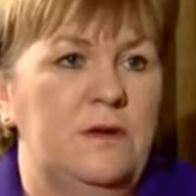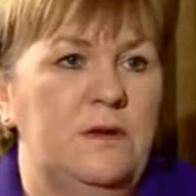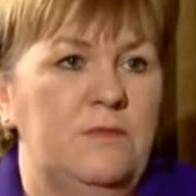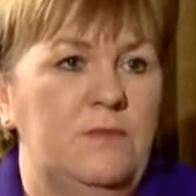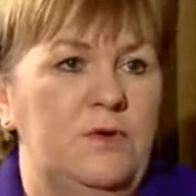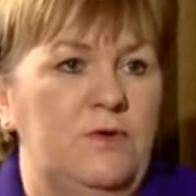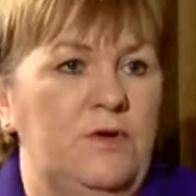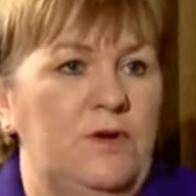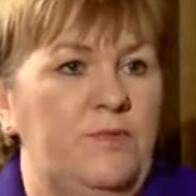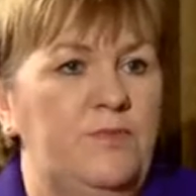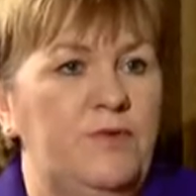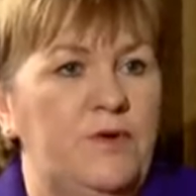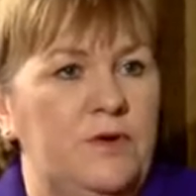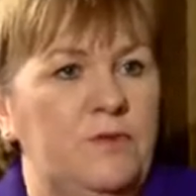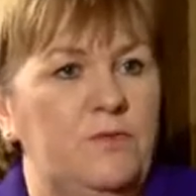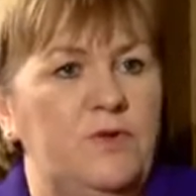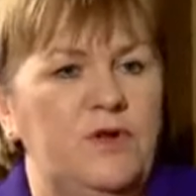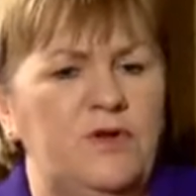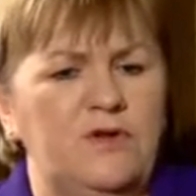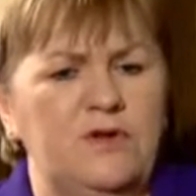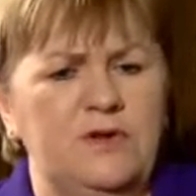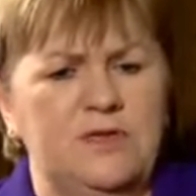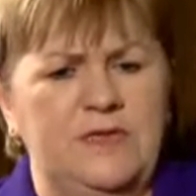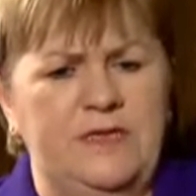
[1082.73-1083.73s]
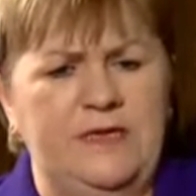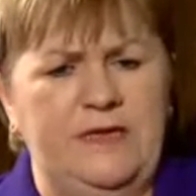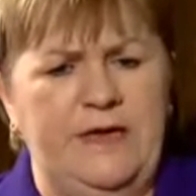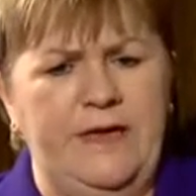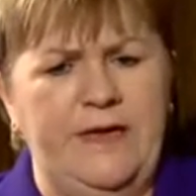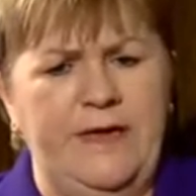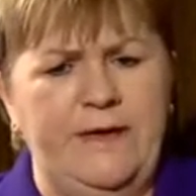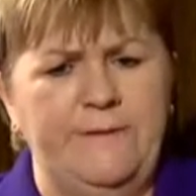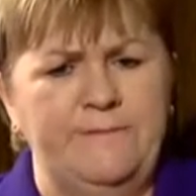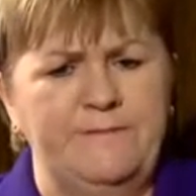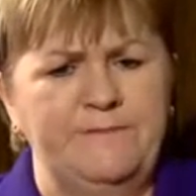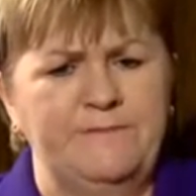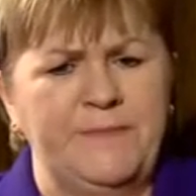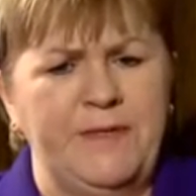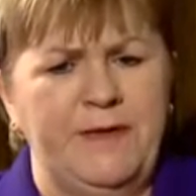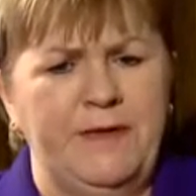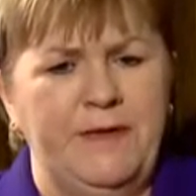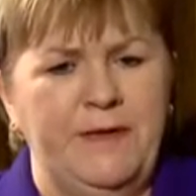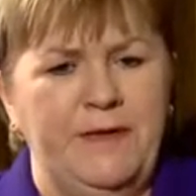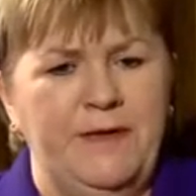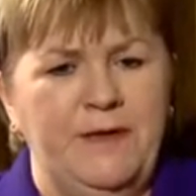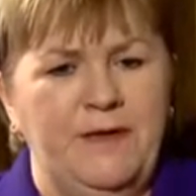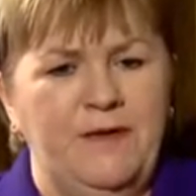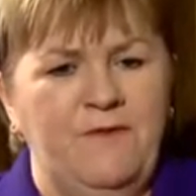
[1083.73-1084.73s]
We're not
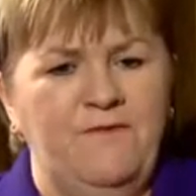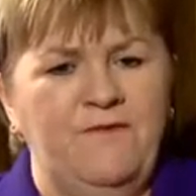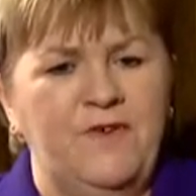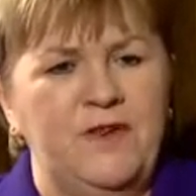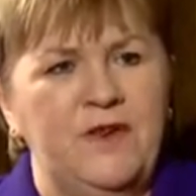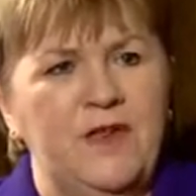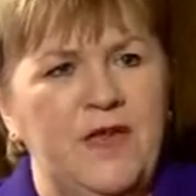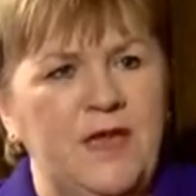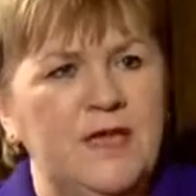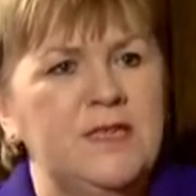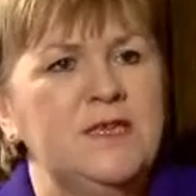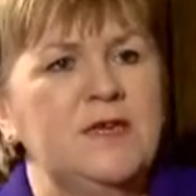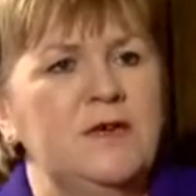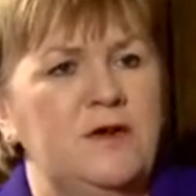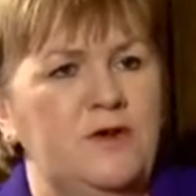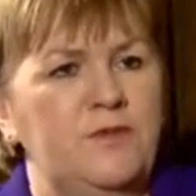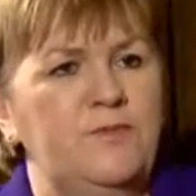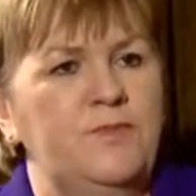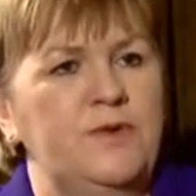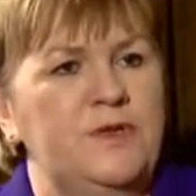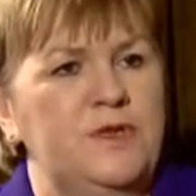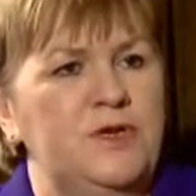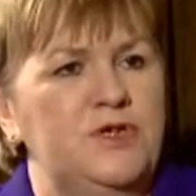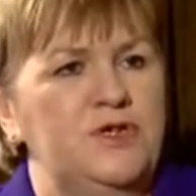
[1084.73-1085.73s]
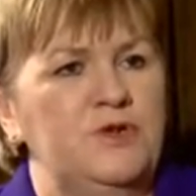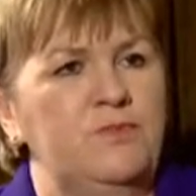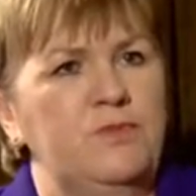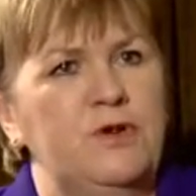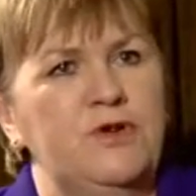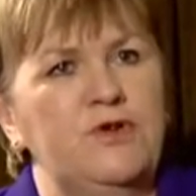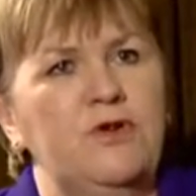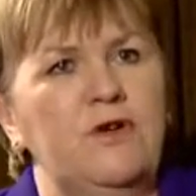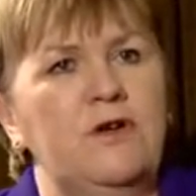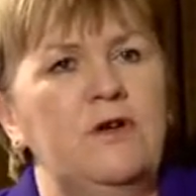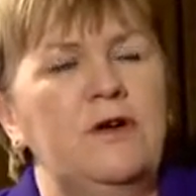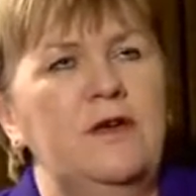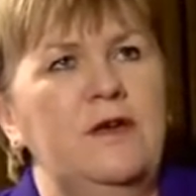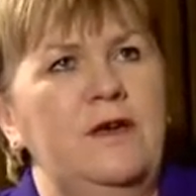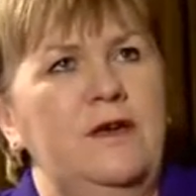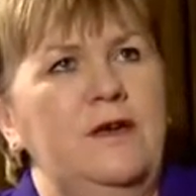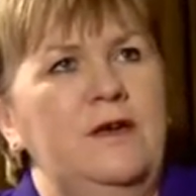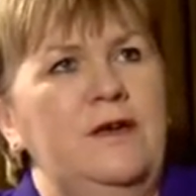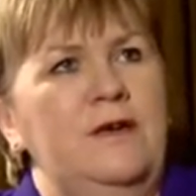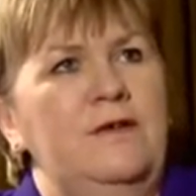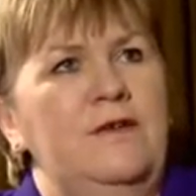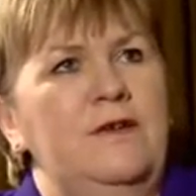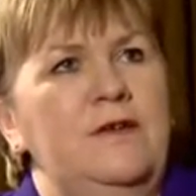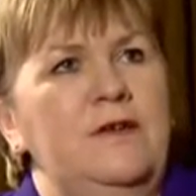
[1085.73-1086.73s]
finessing our position. We're not
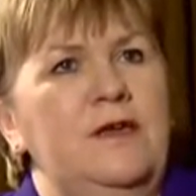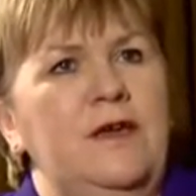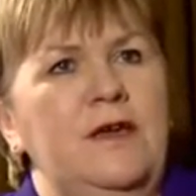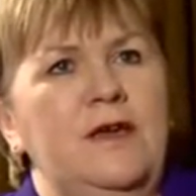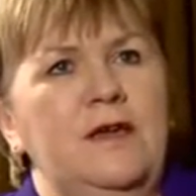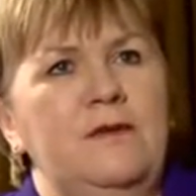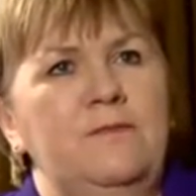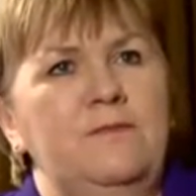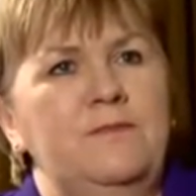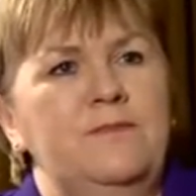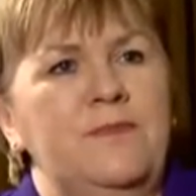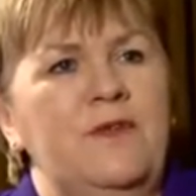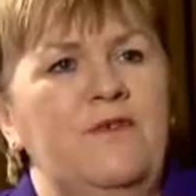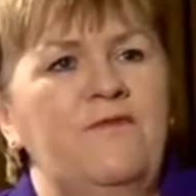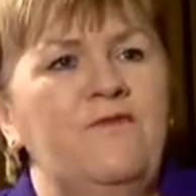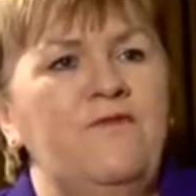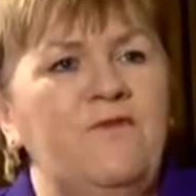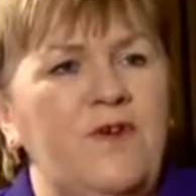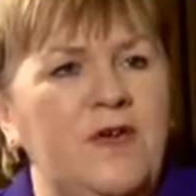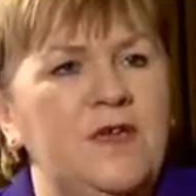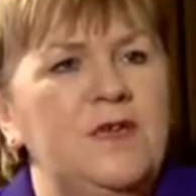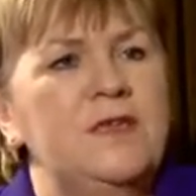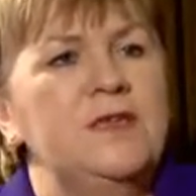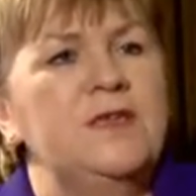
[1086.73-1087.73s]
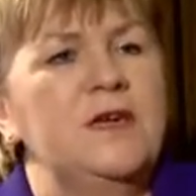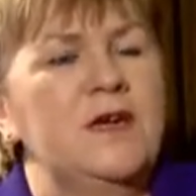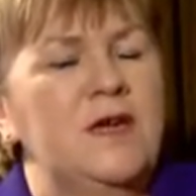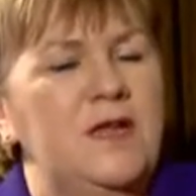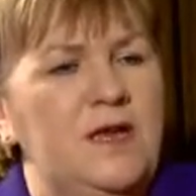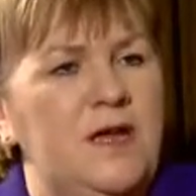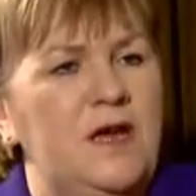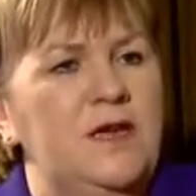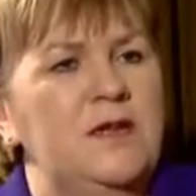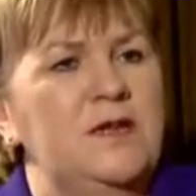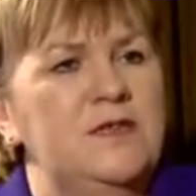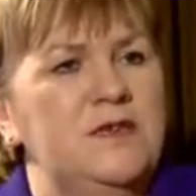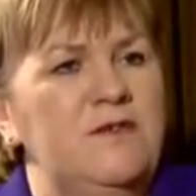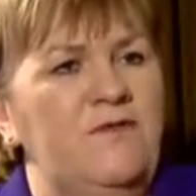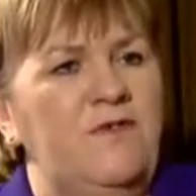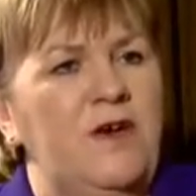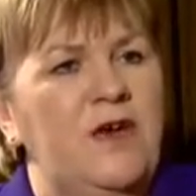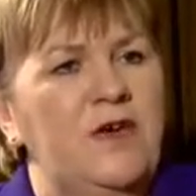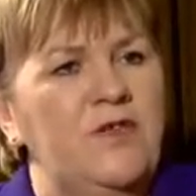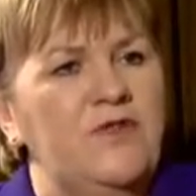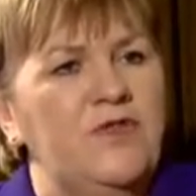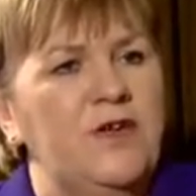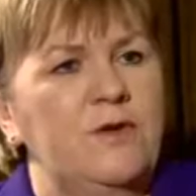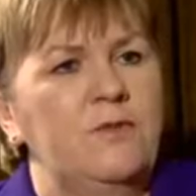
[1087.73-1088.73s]
finding a narrative.
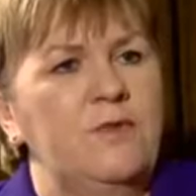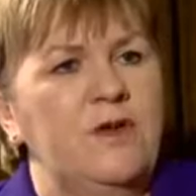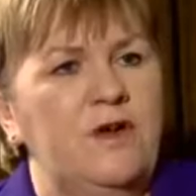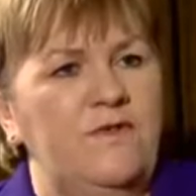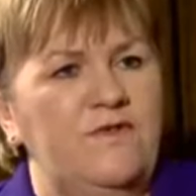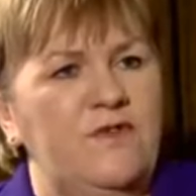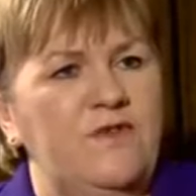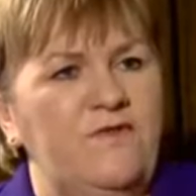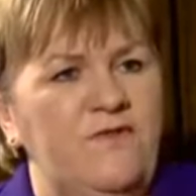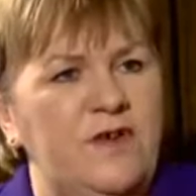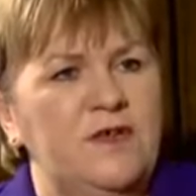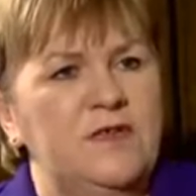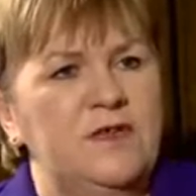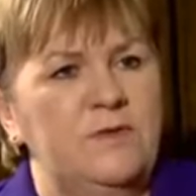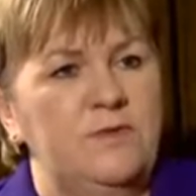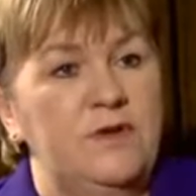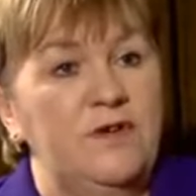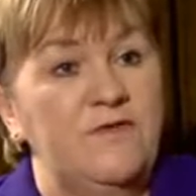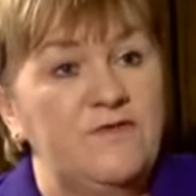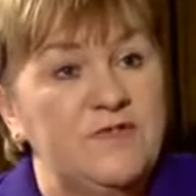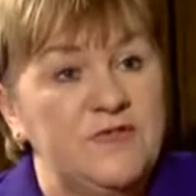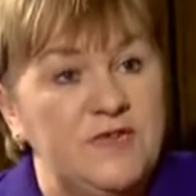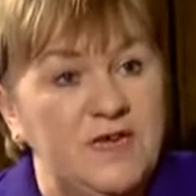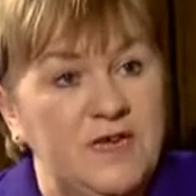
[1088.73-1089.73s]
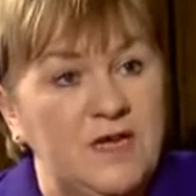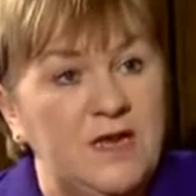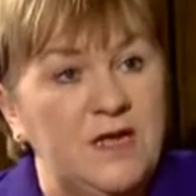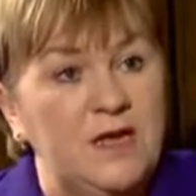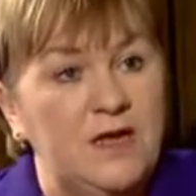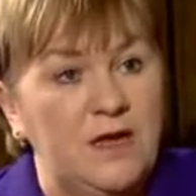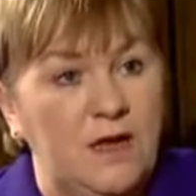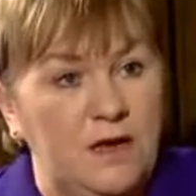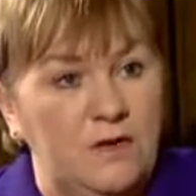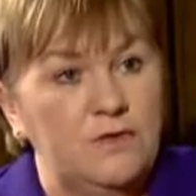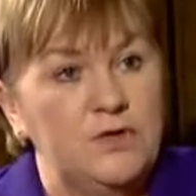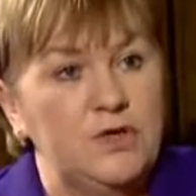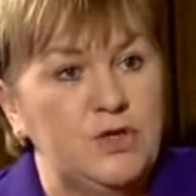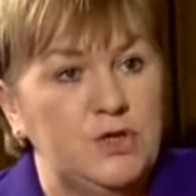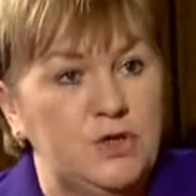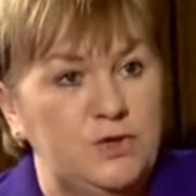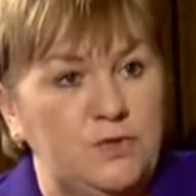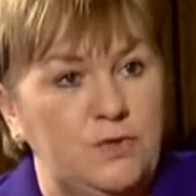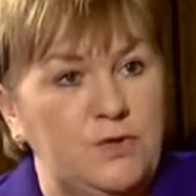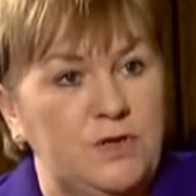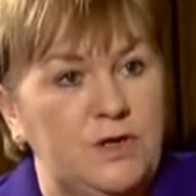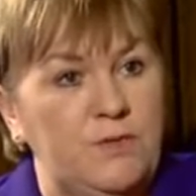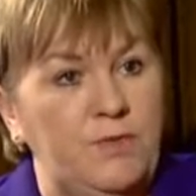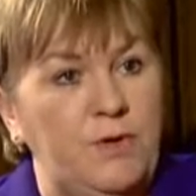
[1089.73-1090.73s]
I think we have to find a way of telling our
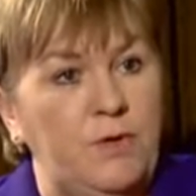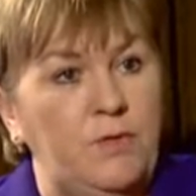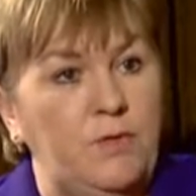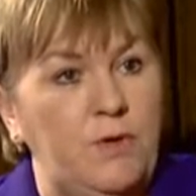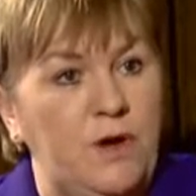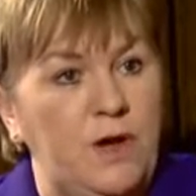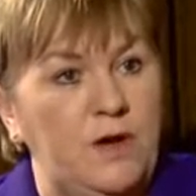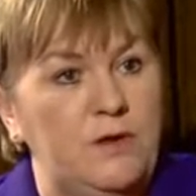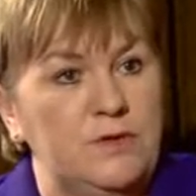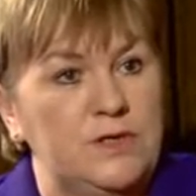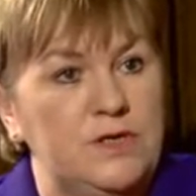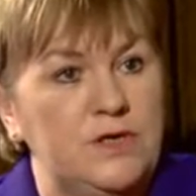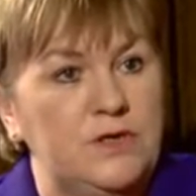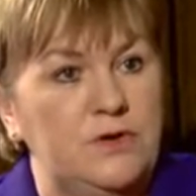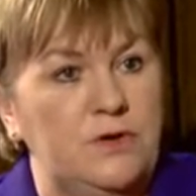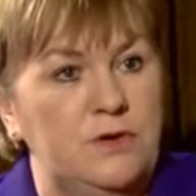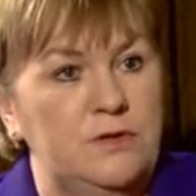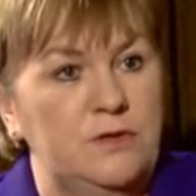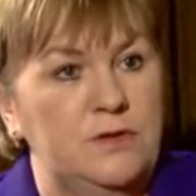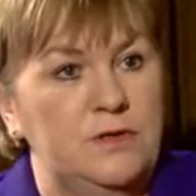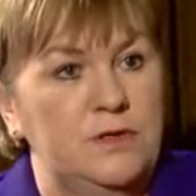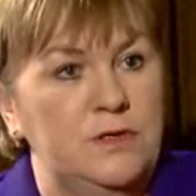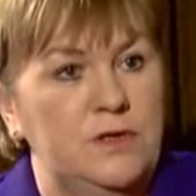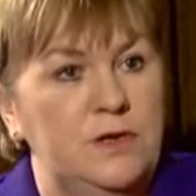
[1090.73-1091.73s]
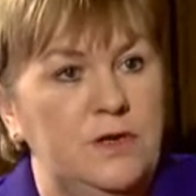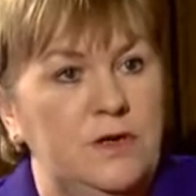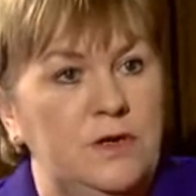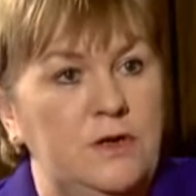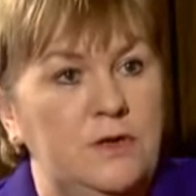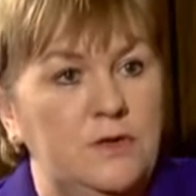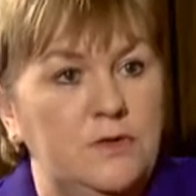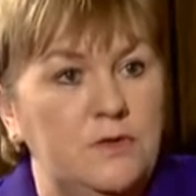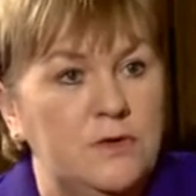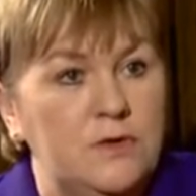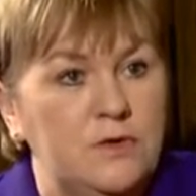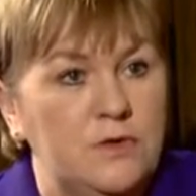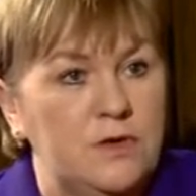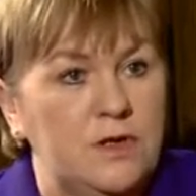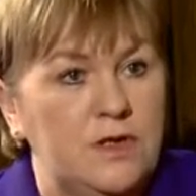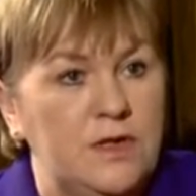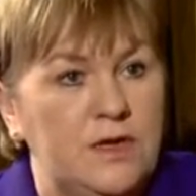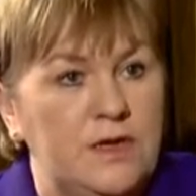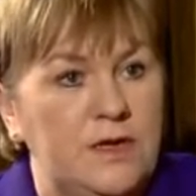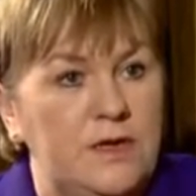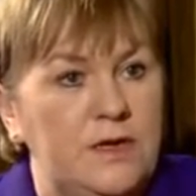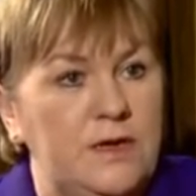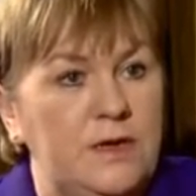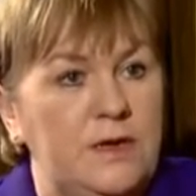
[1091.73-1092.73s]
story about what our Scotland could look
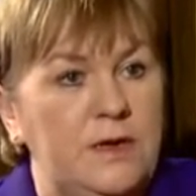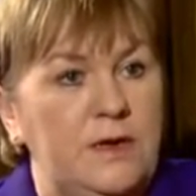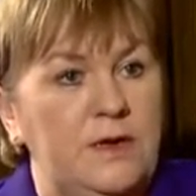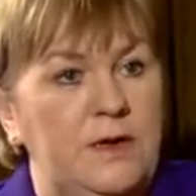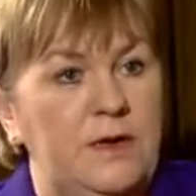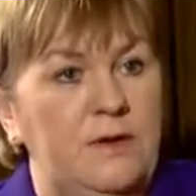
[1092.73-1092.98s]
like.